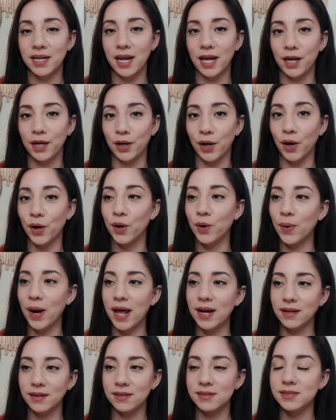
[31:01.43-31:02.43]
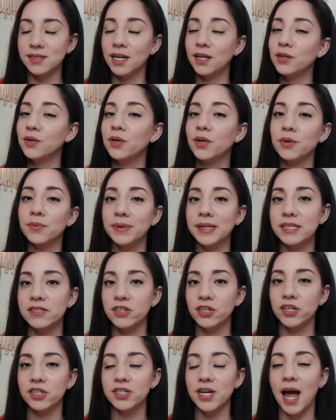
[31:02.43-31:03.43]
and go and continue your
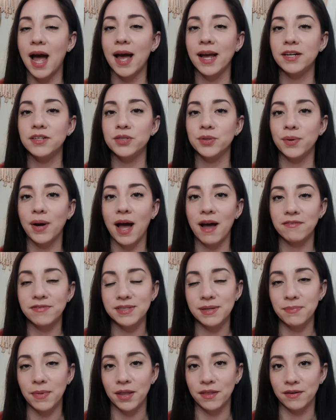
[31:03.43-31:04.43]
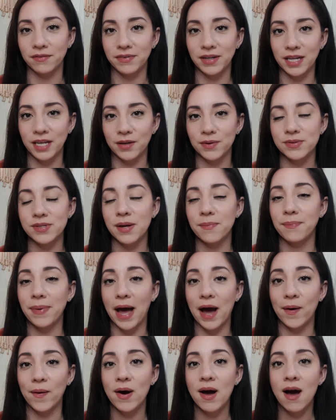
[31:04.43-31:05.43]
research. I do have some other videos
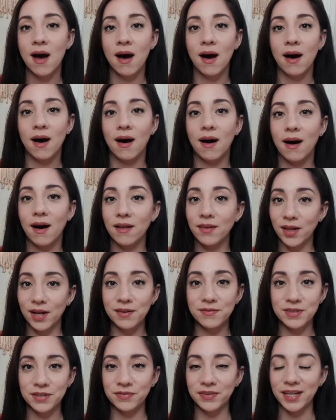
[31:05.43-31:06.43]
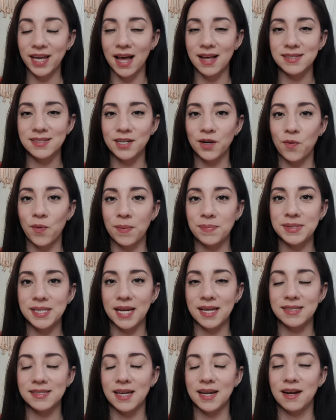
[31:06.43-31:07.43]
about a lot of different casting
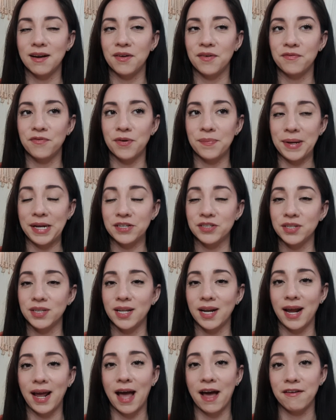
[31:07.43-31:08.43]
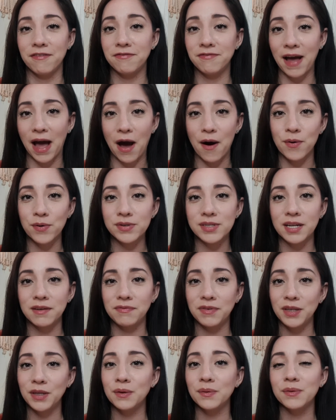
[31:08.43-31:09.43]
websites and information that I have found.
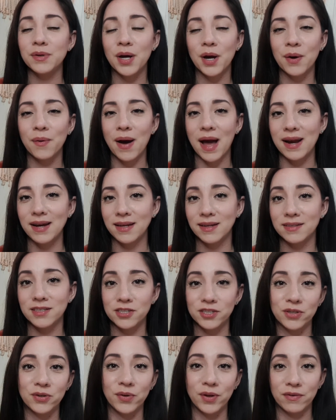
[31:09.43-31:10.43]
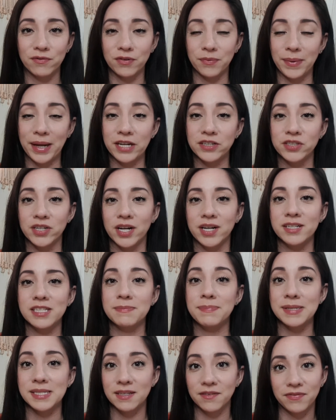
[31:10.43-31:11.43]
If you know any additional information
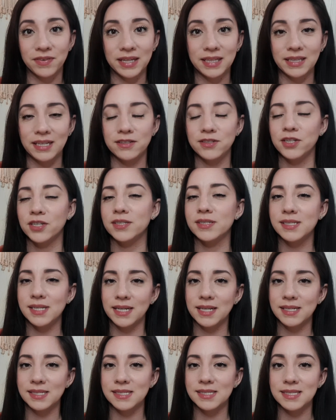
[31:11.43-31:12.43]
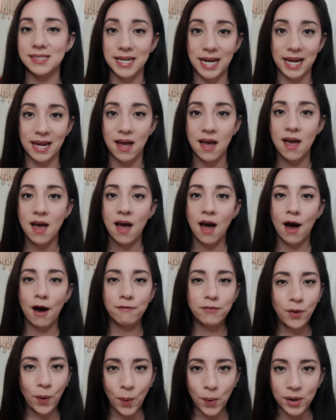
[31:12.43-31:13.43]
specifically to your city and state,
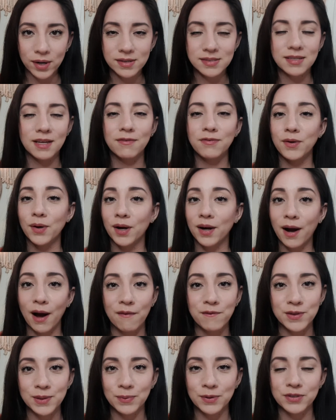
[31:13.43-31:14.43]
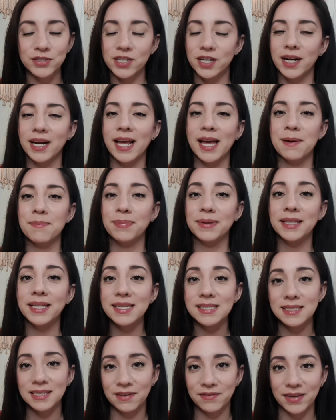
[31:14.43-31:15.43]
of course, if you're comfortable sharing it,
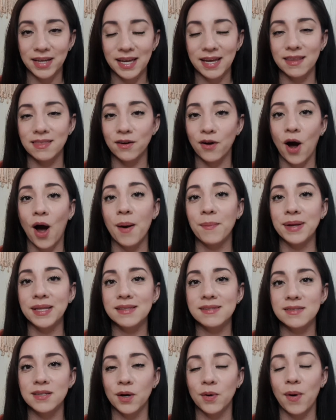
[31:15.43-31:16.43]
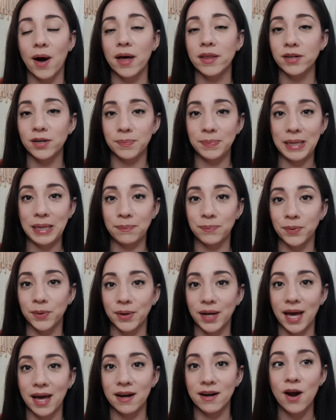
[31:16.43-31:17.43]
please leave it in the comments so other people
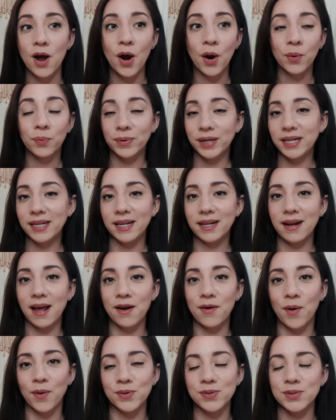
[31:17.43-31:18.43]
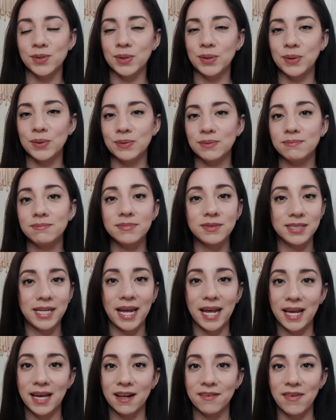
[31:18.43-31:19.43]
can read it and also
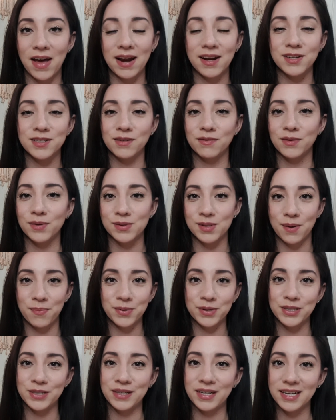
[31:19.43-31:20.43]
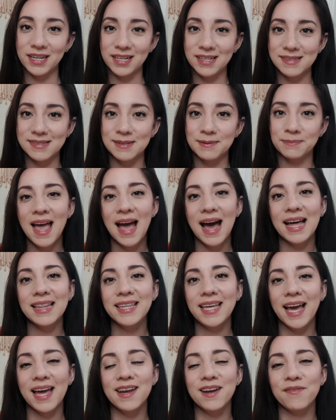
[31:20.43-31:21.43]
take advantage of those opportunities. At
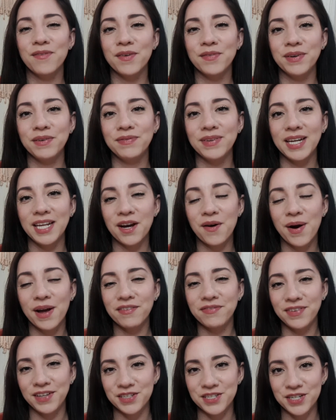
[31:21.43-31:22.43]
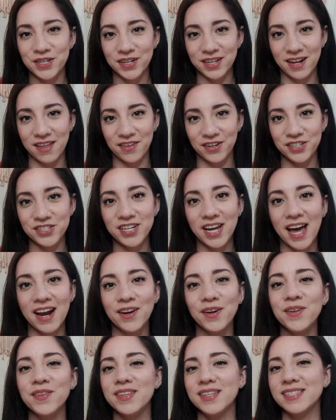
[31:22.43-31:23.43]
the end of every video, I feature another
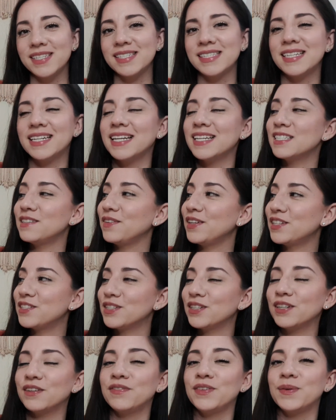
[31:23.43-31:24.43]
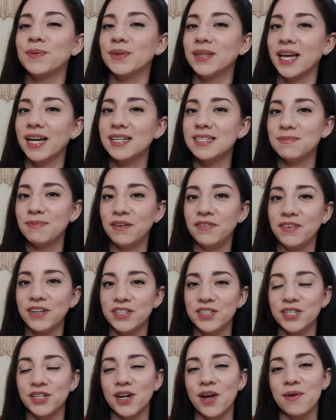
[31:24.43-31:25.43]
channel. This is today's feature. If you would like to be
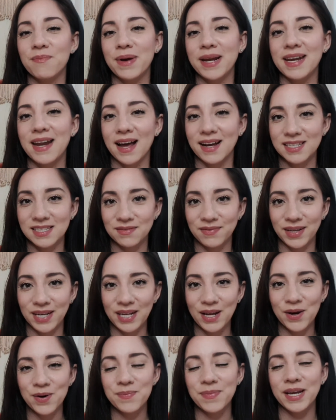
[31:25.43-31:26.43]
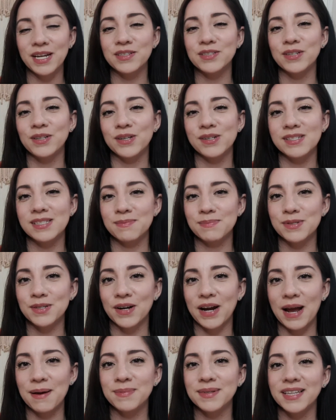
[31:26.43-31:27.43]
featured on my next video, make sure you're
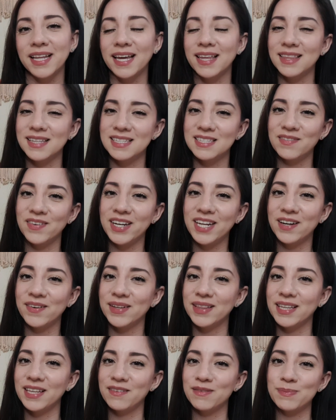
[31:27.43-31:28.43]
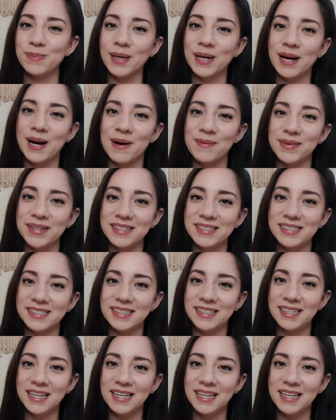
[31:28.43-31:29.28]
subscribed, like this video, and leave me a comment.